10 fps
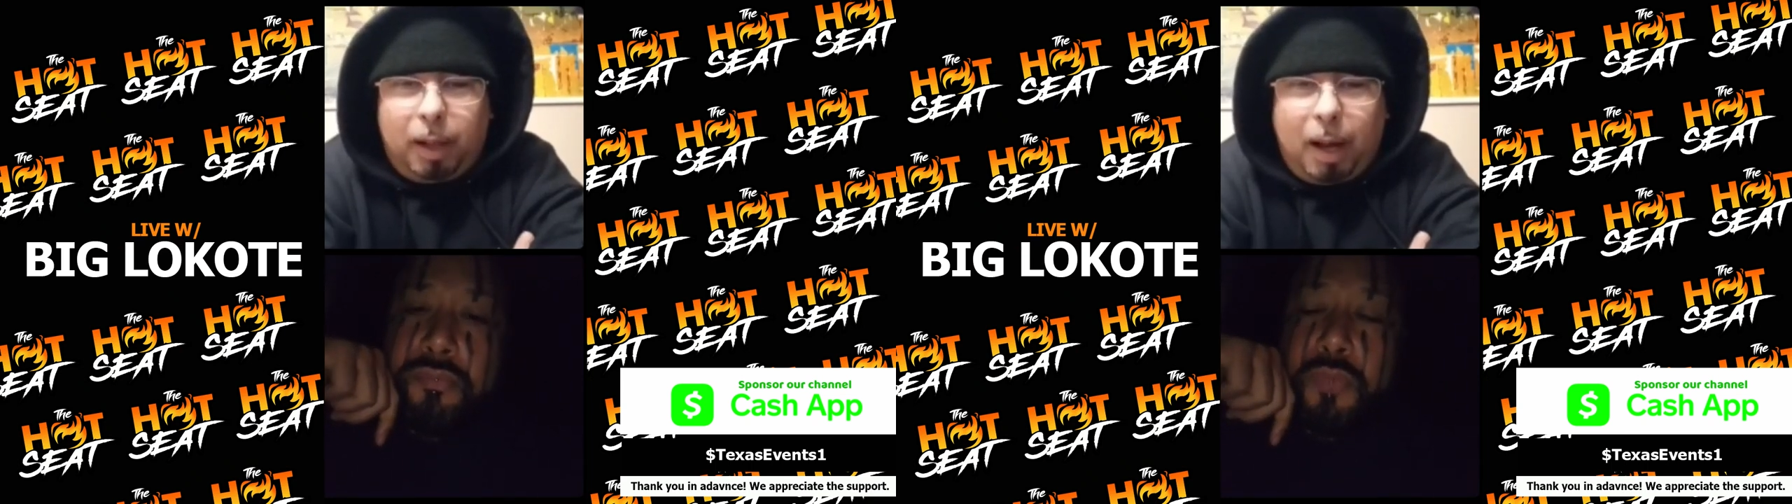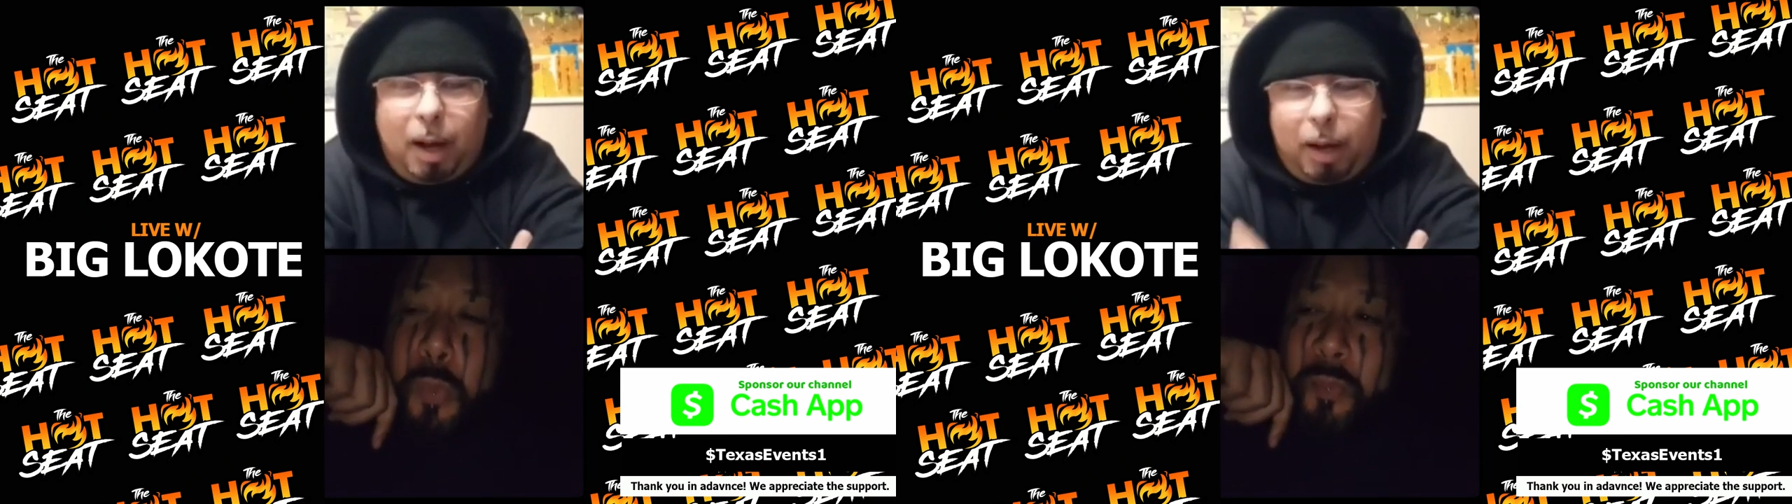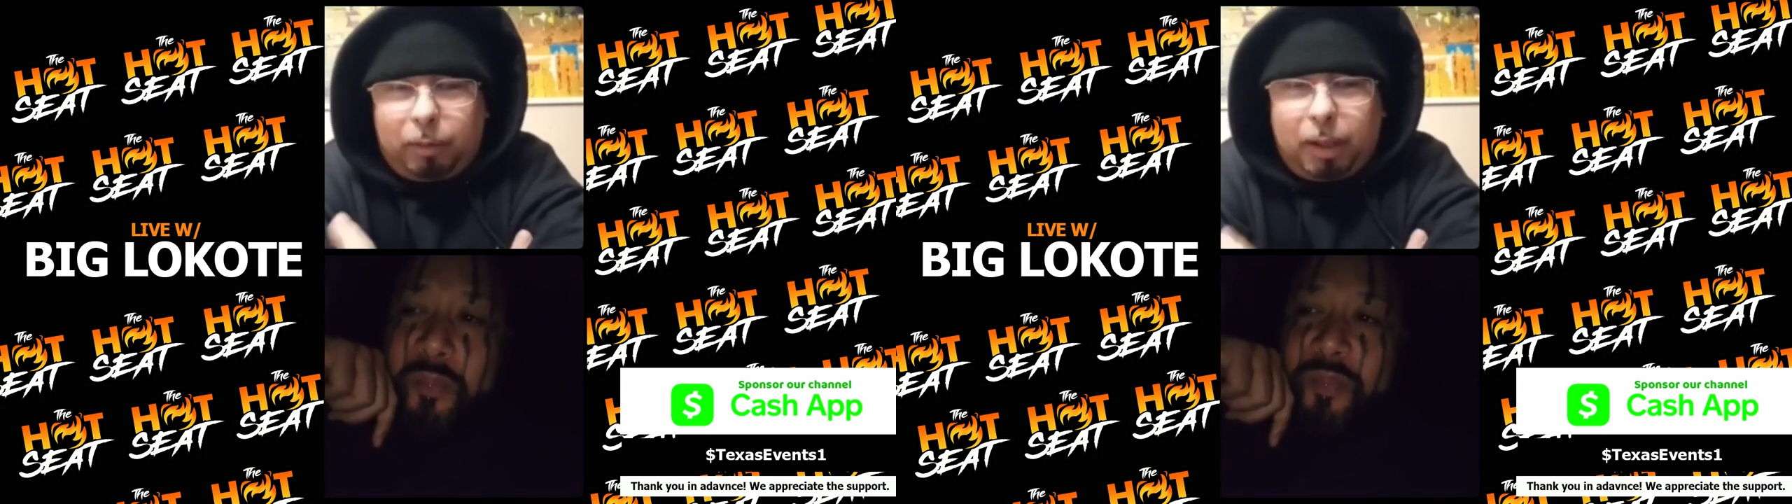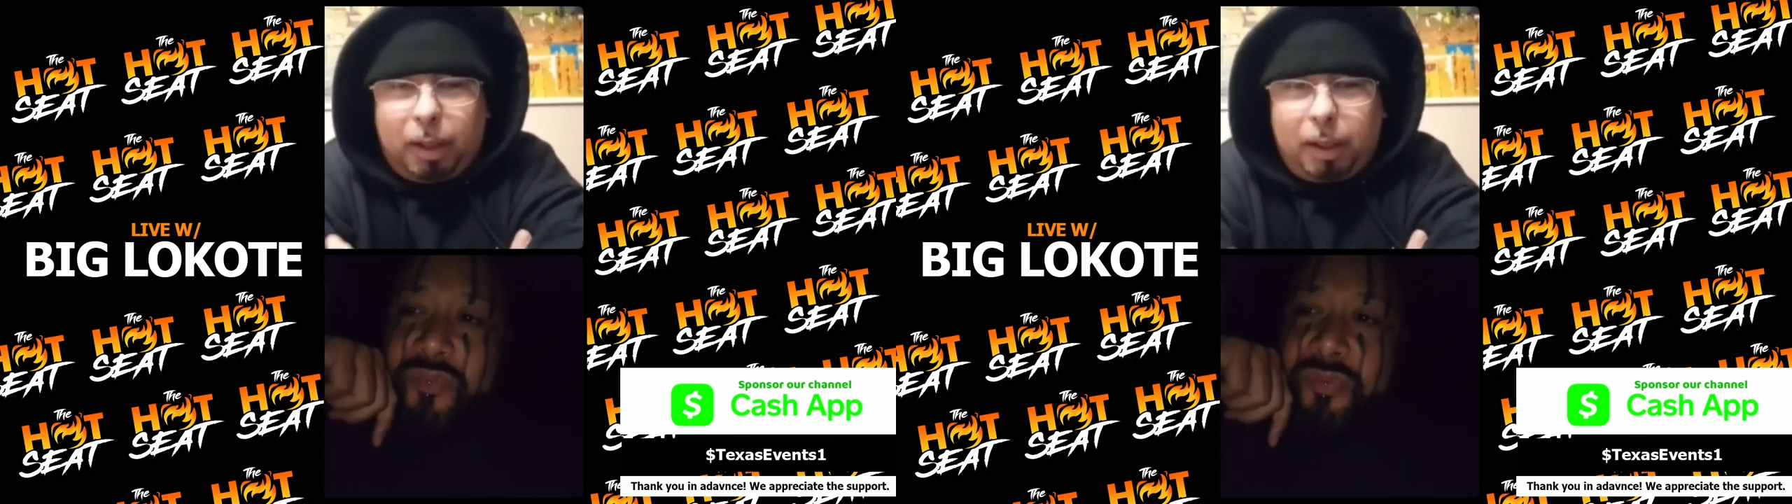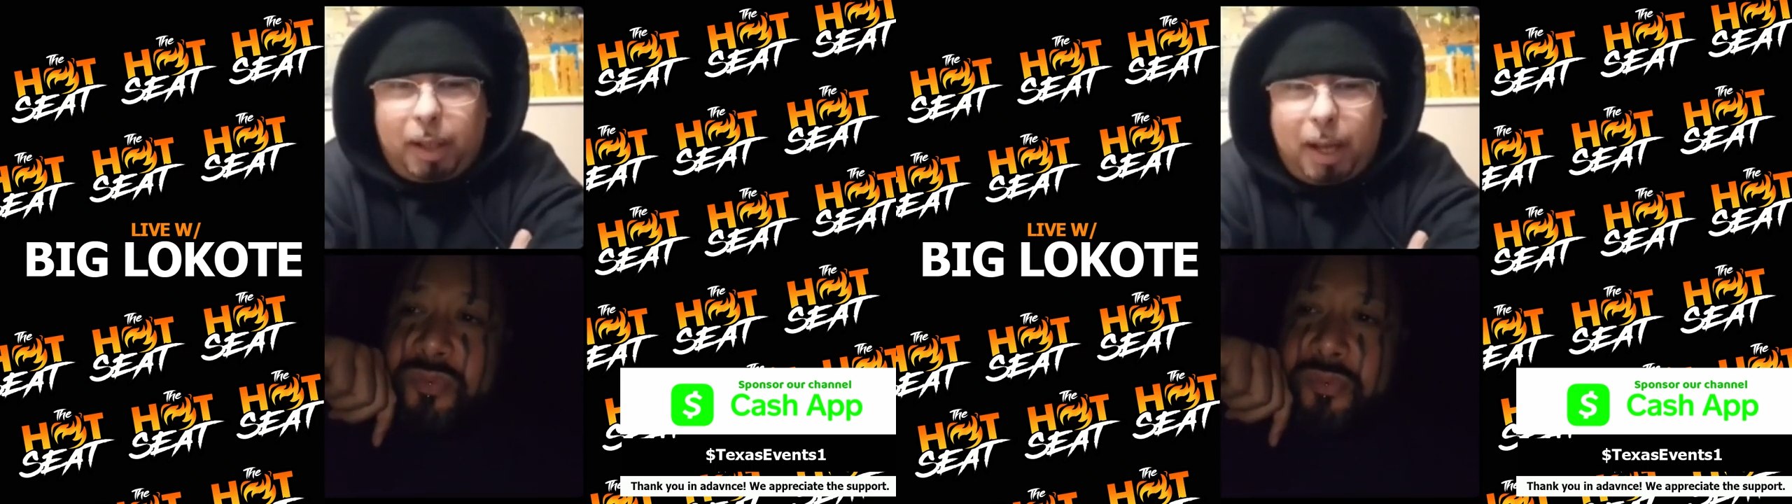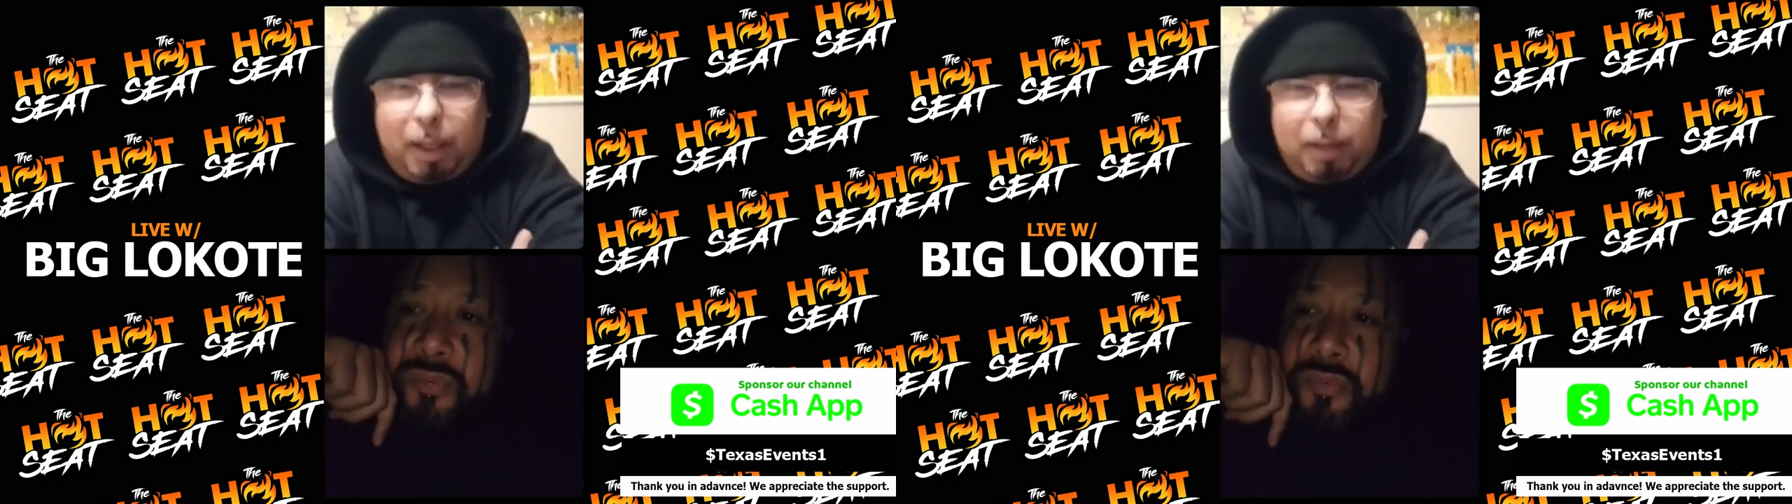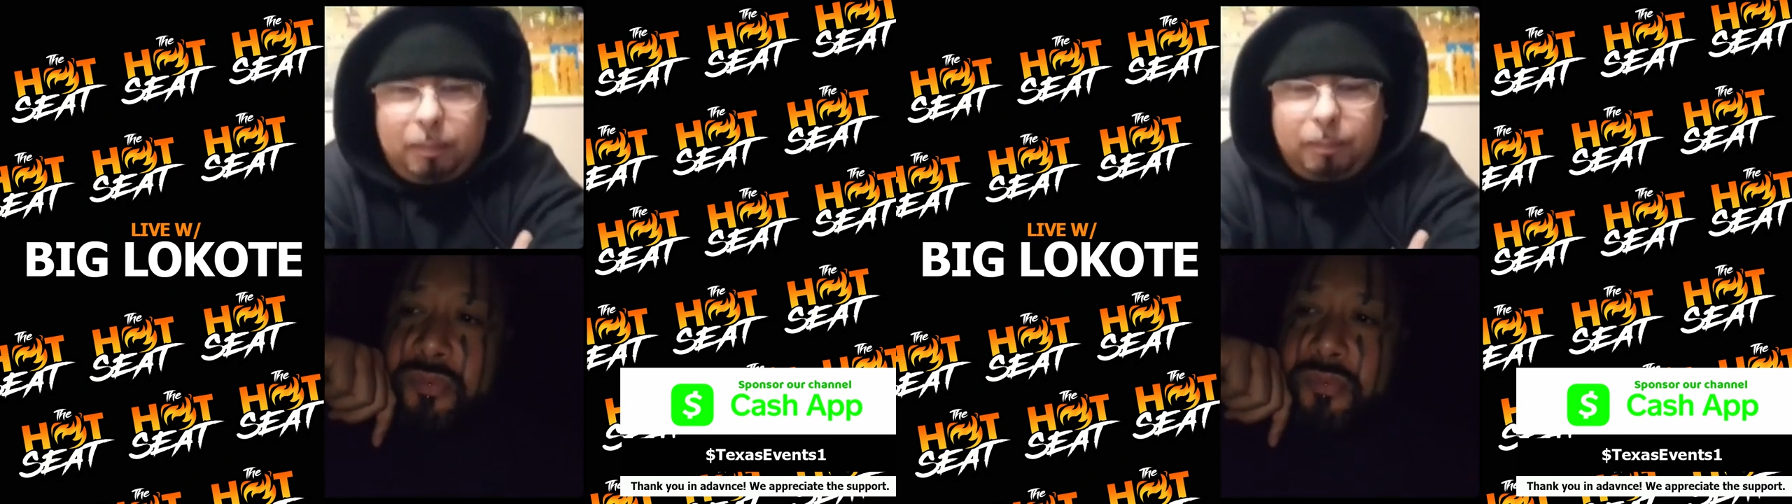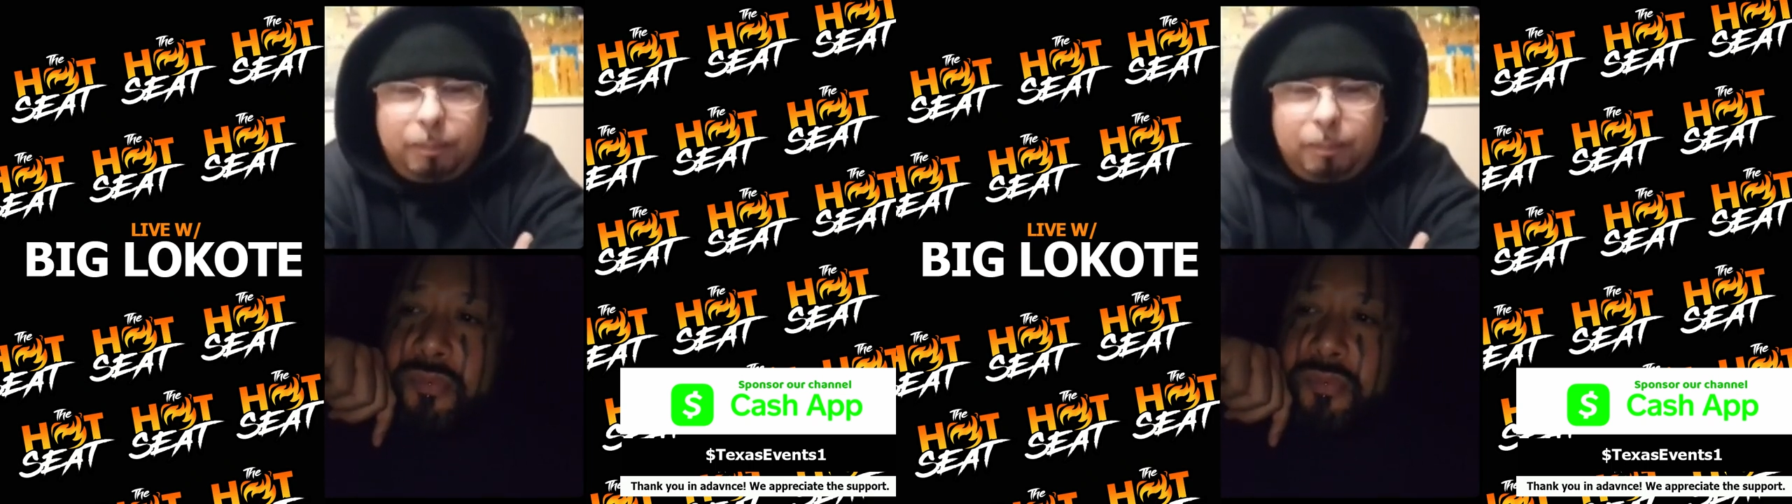out there in Cali?